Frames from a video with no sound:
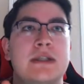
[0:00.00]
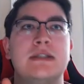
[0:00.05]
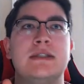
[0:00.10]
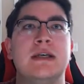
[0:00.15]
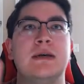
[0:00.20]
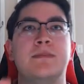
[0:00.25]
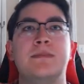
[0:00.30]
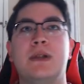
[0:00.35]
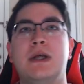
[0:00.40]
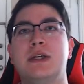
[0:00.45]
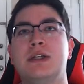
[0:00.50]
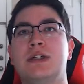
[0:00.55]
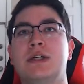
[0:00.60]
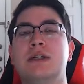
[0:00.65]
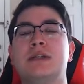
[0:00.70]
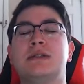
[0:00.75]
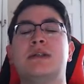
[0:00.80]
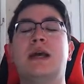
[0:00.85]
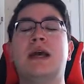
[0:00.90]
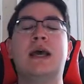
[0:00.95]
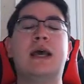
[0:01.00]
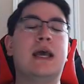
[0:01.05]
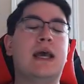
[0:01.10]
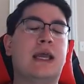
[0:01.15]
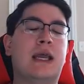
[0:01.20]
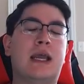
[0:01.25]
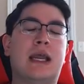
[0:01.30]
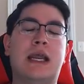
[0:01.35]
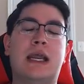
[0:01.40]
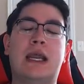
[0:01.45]
simply just
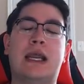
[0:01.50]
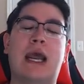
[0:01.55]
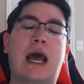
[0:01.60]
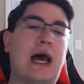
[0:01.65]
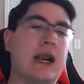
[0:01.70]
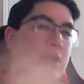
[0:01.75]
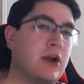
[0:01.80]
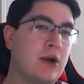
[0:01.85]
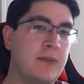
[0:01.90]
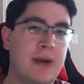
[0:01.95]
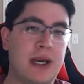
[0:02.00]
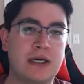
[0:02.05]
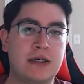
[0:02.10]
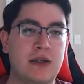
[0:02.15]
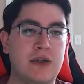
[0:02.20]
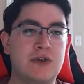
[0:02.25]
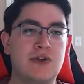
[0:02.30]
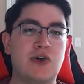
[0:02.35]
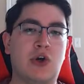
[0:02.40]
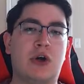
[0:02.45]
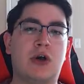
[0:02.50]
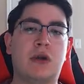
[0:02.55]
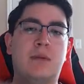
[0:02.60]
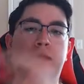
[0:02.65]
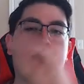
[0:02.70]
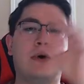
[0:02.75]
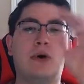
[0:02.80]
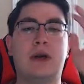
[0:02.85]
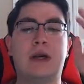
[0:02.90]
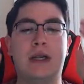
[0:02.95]
gotta go back to the drawing
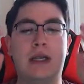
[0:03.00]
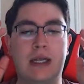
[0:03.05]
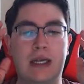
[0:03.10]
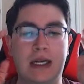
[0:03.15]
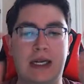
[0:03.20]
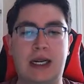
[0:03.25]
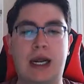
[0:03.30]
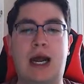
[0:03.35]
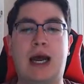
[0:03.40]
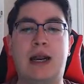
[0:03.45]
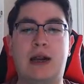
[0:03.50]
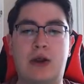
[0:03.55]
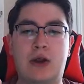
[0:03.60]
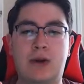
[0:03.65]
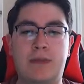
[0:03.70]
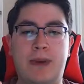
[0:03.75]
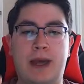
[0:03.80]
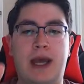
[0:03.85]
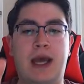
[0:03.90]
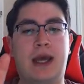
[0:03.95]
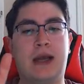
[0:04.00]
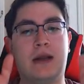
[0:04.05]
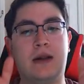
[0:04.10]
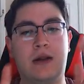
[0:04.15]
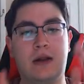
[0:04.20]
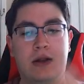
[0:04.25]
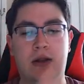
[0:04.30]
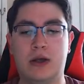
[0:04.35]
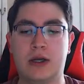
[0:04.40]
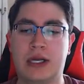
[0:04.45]
board, gotta go back,
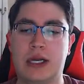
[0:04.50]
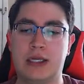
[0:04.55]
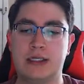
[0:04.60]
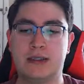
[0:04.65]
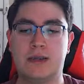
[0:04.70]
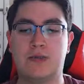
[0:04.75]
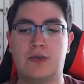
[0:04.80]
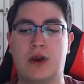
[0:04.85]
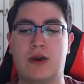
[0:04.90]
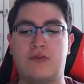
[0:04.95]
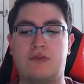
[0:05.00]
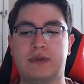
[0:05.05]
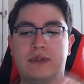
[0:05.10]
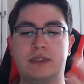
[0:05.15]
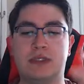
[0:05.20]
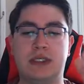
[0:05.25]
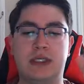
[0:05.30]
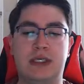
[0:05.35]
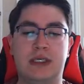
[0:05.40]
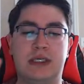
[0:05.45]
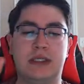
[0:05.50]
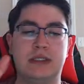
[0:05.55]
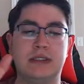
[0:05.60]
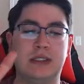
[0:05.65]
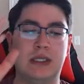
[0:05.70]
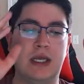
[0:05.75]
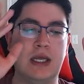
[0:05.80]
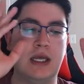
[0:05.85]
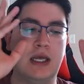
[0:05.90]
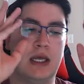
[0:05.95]
look at some
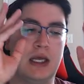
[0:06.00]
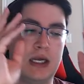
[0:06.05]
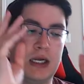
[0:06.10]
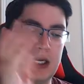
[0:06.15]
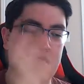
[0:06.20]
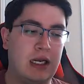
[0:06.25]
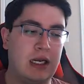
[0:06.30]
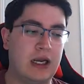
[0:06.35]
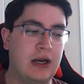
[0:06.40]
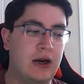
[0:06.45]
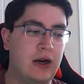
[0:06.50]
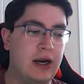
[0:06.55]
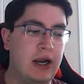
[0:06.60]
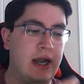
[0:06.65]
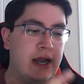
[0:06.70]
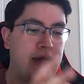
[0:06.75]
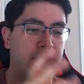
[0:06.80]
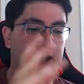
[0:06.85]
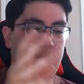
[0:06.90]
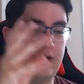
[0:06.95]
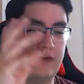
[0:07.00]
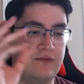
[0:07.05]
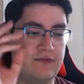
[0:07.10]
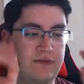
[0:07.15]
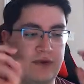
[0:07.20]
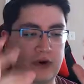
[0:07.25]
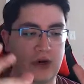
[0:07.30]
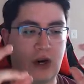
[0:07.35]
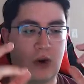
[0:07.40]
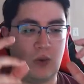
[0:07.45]
references, clear it out,
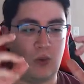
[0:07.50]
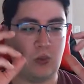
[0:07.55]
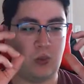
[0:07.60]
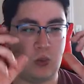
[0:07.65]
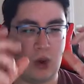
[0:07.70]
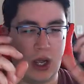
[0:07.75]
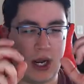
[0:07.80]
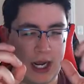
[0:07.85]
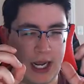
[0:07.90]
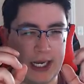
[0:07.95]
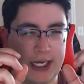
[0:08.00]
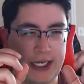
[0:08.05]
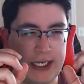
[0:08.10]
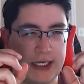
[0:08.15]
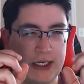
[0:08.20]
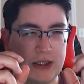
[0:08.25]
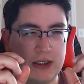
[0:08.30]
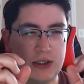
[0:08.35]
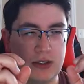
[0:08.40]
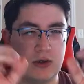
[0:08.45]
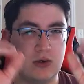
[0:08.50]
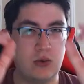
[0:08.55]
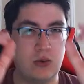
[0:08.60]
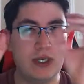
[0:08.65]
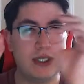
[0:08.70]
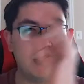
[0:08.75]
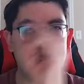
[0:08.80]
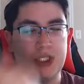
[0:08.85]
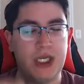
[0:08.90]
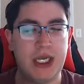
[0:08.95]
figure out what I need to do,
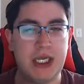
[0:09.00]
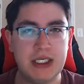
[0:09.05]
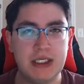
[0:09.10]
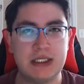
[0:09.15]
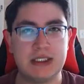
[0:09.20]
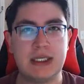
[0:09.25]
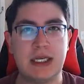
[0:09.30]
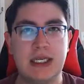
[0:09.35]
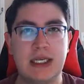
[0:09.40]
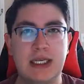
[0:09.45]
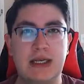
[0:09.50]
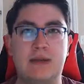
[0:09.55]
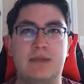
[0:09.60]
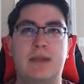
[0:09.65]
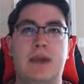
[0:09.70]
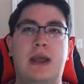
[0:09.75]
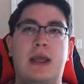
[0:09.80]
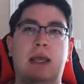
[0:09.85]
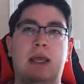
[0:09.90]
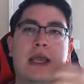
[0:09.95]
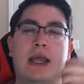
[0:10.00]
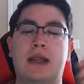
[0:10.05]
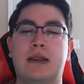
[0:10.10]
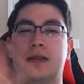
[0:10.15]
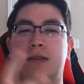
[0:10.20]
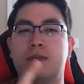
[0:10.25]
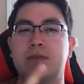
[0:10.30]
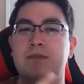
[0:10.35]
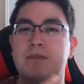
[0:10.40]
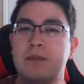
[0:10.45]
what changes I need to make,
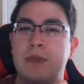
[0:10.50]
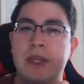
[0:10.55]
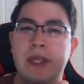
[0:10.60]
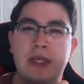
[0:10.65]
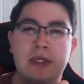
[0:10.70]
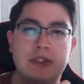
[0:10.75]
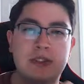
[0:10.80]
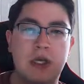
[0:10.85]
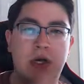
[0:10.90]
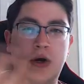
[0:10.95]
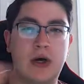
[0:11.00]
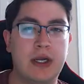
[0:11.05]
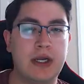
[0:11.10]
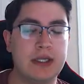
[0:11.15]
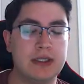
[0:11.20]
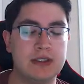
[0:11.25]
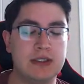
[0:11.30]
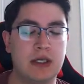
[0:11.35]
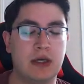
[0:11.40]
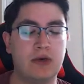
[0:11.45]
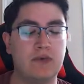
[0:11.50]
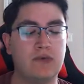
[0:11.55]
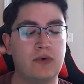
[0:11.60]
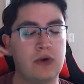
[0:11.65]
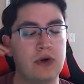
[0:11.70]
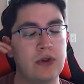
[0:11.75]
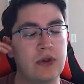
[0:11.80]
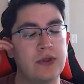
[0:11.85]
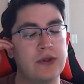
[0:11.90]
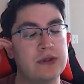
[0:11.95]
and so on and so
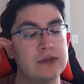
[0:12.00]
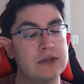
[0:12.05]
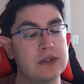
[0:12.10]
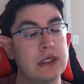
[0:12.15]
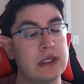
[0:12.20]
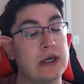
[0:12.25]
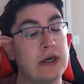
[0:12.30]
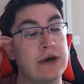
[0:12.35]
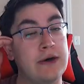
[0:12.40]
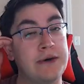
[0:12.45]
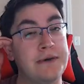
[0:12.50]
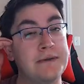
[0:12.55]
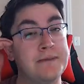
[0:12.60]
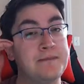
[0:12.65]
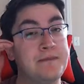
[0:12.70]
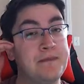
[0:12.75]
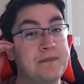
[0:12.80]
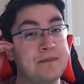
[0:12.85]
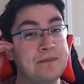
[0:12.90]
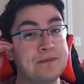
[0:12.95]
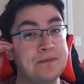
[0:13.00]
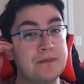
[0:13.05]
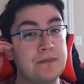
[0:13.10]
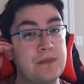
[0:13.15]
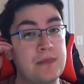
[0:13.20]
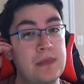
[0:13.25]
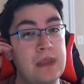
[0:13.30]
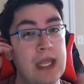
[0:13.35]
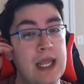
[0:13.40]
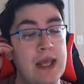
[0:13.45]
forth. So,
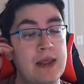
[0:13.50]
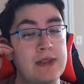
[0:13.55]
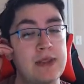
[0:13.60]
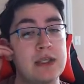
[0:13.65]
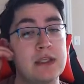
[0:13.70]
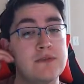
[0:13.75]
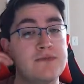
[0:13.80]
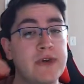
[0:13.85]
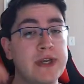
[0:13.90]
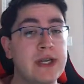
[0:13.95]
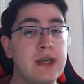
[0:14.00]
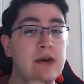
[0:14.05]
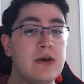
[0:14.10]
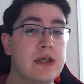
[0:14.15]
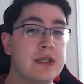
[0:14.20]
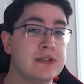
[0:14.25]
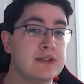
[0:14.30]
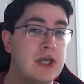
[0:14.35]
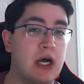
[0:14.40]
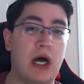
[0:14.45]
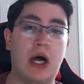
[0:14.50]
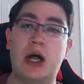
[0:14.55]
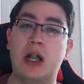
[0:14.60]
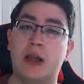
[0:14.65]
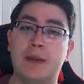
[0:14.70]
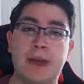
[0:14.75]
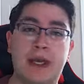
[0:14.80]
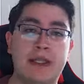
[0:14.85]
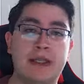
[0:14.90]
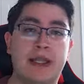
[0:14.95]
this video is all
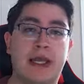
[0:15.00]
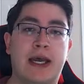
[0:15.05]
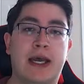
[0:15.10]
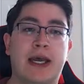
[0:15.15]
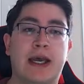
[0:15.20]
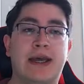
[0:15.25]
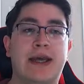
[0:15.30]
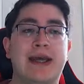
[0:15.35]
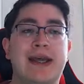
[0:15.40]
about that.